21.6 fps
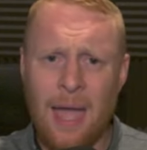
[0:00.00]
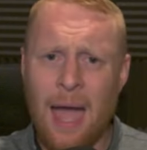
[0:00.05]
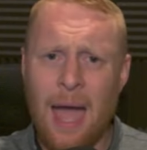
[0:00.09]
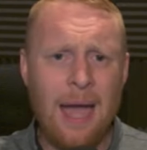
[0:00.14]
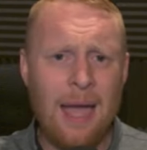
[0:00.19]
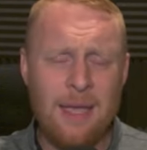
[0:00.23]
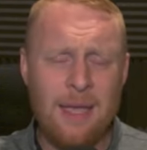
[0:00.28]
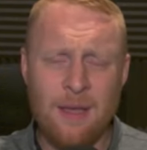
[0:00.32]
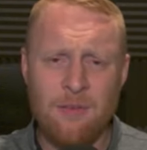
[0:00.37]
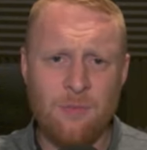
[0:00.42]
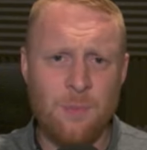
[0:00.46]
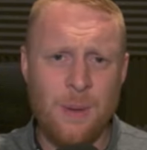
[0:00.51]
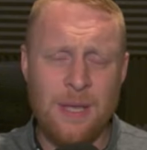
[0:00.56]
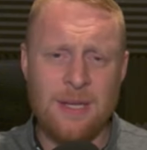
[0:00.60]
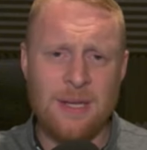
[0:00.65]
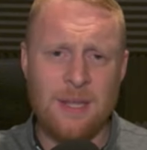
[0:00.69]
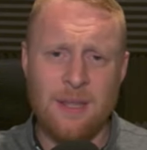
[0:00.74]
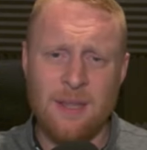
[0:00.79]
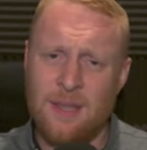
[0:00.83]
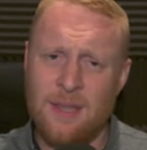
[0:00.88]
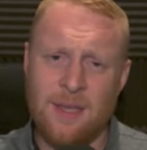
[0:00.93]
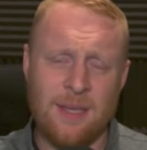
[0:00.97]
I have
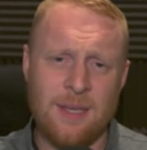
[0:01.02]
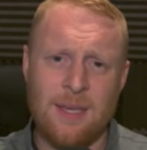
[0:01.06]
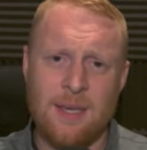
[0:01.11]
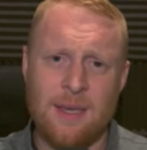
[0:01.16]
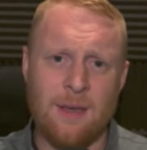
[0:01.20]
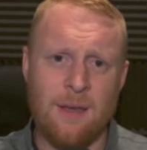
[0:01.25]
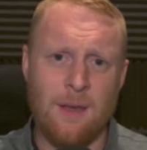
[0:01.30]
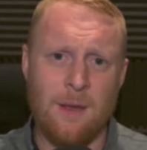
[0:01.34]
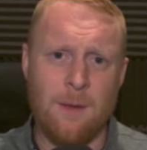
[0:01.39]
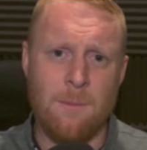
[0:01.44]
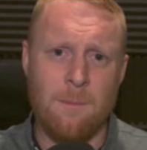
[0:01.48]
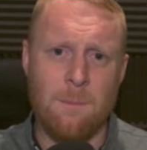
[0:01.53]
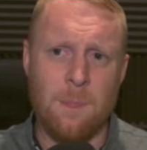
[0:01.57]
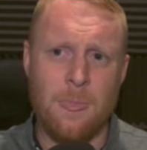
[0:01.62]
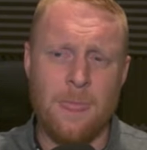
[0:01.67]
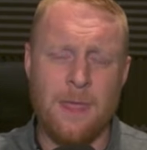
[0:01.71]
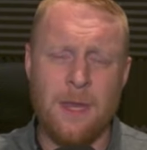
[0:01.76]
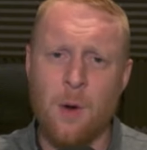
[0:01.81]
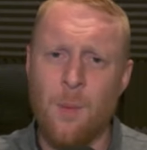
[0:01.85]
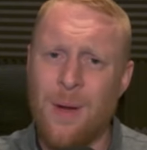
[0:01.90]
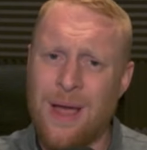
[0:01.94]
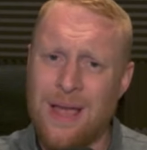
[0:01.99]
been uh, like, um,
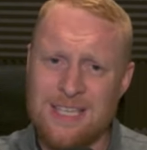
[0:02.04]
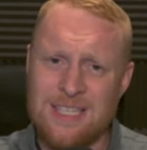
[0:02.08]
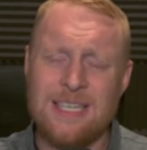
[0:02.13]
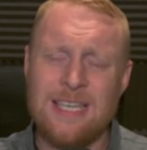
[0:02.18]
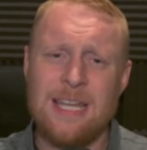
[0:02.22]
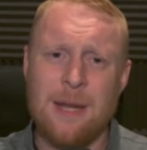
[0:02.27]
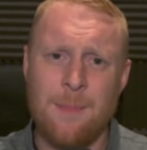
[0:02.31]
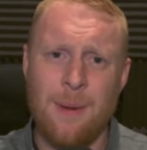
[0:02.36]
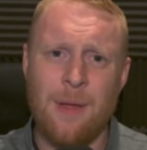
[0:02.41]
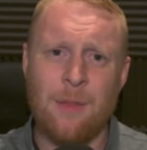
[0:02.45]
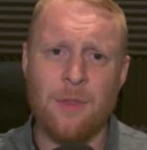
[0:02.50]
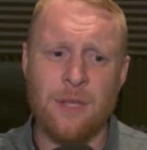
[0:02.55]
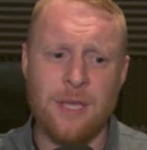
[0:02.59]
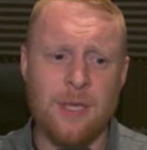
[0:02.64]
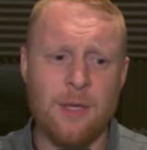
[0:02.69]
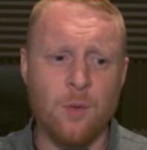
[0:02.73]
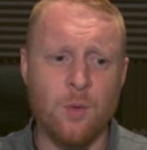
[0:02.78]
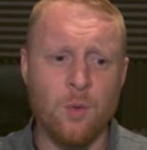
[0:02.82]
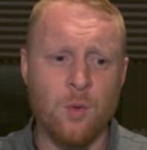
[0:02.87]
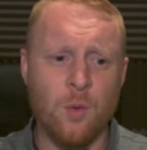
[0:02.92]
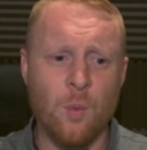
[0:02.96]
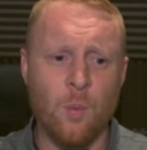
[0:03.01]
you know, asking about the
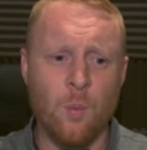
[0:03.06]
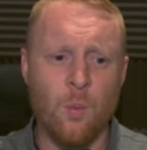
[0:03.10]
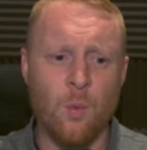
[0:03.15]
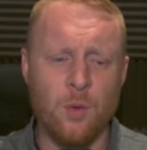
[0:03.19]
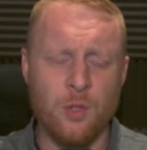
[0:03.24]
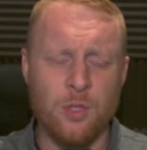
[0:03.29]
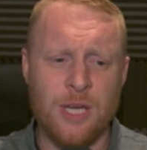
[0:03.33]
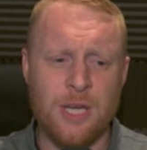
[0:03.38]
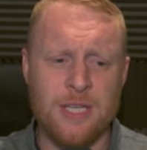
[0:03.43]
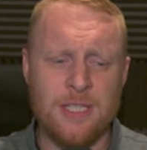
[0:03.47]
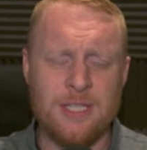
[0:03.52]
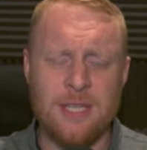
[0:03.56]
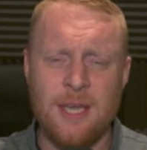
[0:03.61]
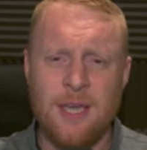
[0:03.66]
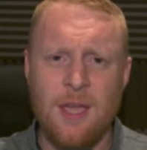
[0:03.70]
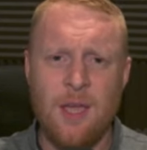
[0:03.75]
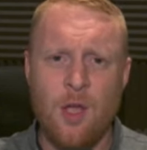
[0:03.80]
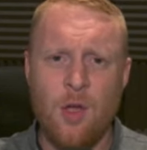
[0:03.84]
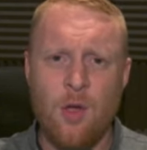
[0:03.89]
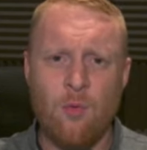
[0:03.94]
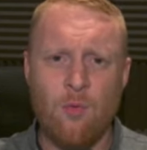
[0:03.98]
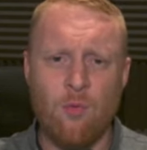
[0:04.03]
Guild War Chest
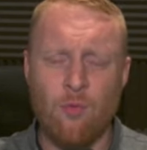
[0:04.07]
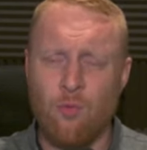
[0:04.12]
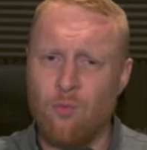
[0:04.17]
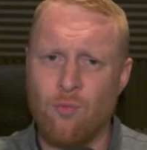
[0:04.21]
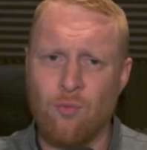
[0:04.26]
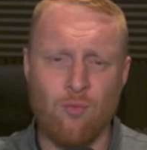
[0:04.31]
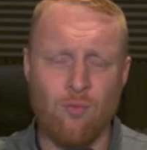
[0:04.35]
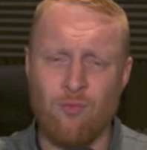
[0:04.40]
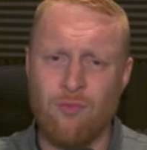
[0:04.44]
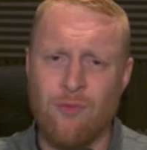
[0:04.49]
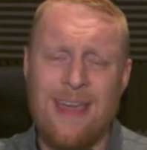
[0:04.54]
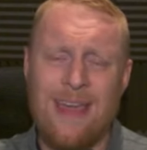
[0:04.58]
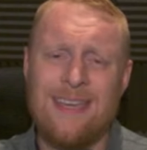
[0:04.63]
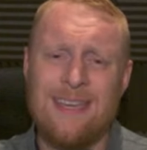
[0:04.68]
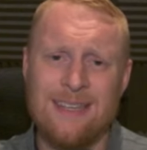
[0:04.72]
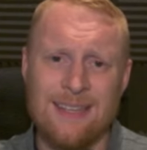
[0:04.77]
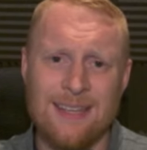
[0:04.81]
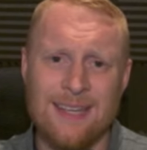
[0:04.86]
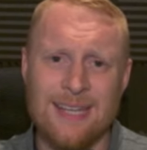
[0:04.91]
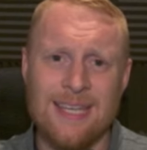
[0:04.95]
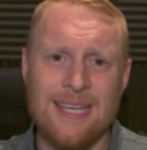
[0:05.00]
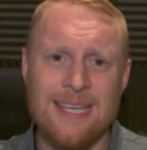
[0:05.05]

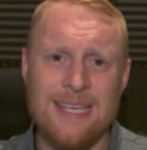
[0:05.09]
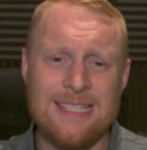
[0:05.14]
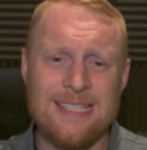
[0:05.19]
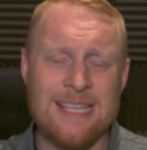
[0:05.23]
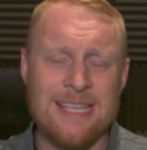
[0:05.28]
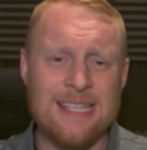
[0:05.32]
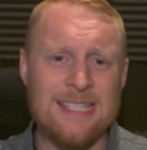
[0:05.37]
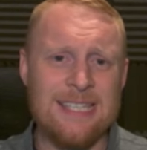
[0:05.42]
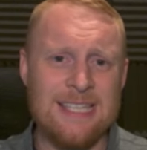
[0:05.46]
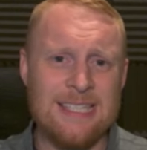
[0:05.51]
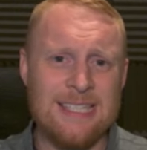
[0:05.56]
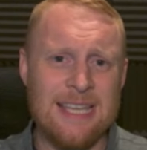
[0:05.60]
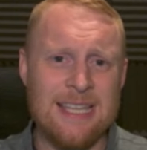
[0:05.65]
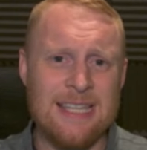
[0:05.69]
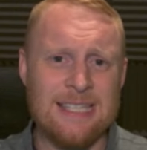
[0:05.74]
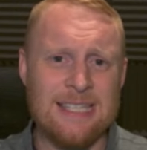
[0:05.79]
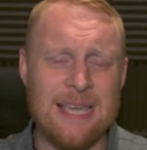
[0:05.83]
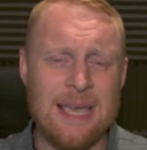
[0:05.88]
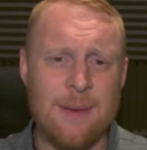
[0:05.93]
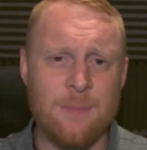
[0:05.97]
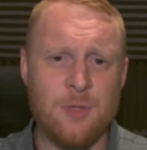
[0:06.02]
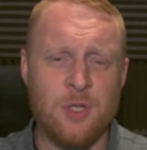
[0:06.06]
regularly since its
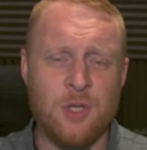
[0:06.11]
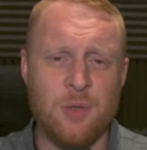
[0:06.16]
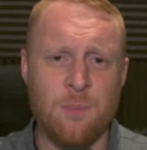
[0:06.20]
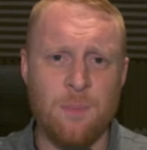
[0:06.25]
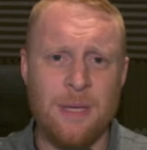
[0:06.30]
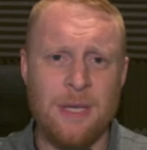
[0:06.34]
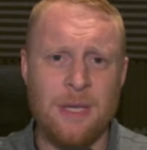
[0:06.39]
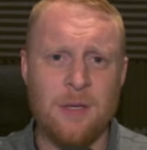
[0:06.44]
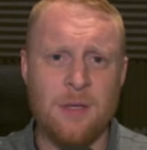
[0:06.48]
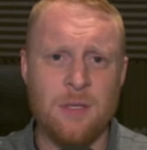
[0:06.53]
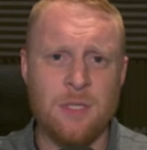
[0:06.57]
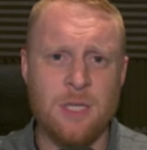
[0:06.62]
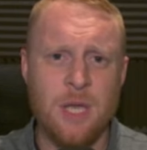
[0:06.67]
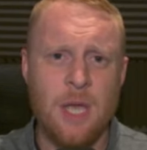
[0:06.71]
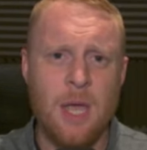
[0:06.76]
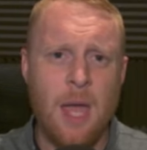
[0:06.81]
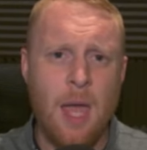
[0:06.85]
inception because